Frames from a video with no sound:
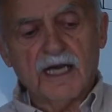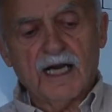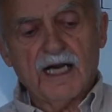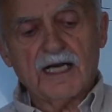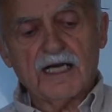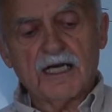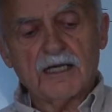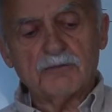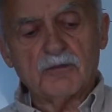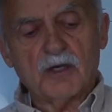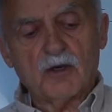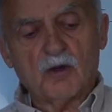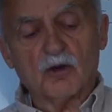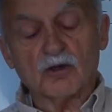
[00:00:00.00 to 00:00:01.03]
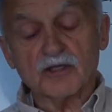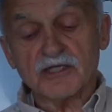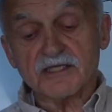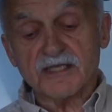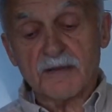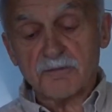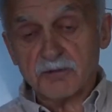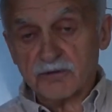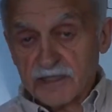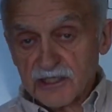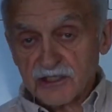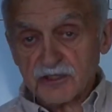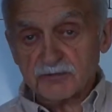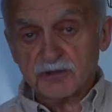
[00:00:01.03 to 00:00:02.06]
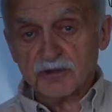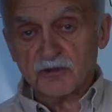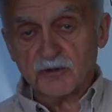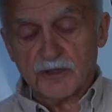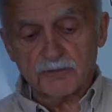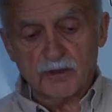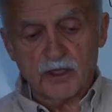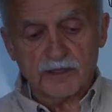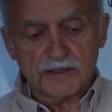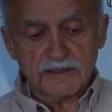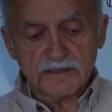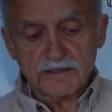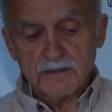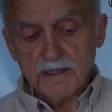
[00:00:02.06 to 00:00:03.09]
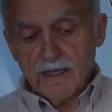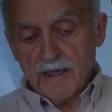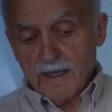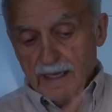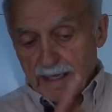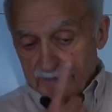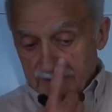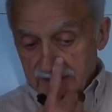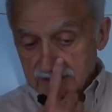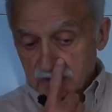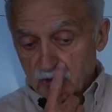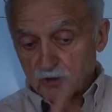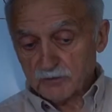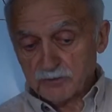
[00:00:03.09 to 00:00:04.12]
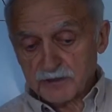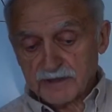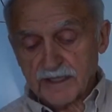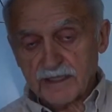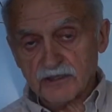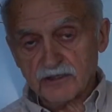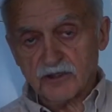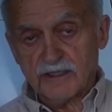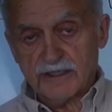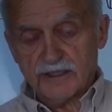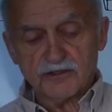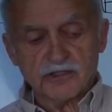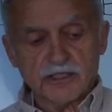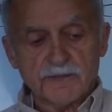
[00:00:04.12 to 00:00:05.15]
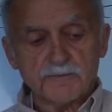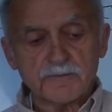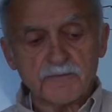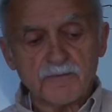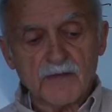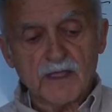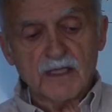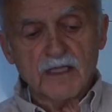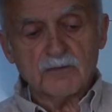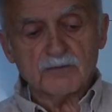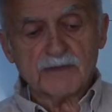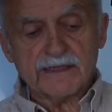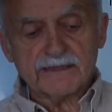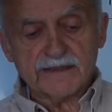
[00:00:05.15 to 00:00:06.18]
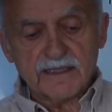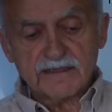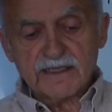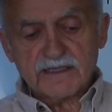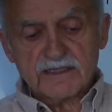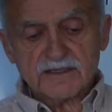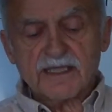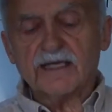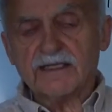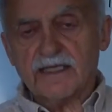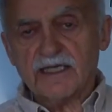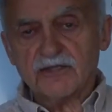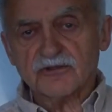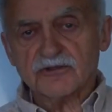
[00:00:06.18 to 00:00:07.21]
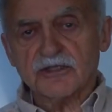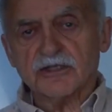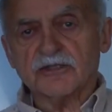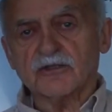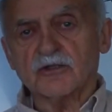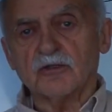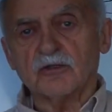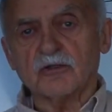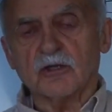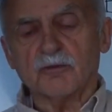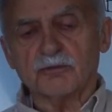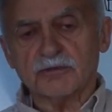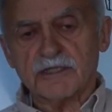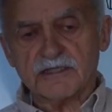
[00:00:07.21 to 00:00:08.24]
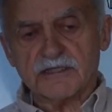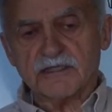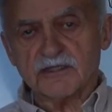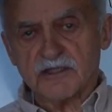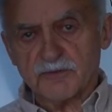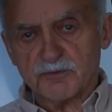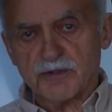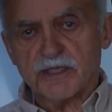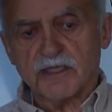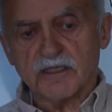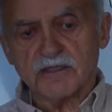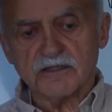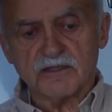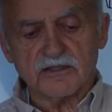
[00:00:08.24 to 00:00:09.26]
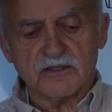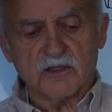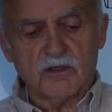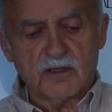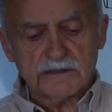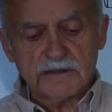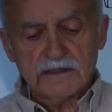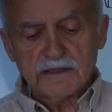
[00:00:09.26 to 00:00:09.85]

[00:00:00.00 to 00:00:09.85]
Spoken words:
or separation between bodies, and that's called potential energy. But that does extend actually to compressing springs and so on.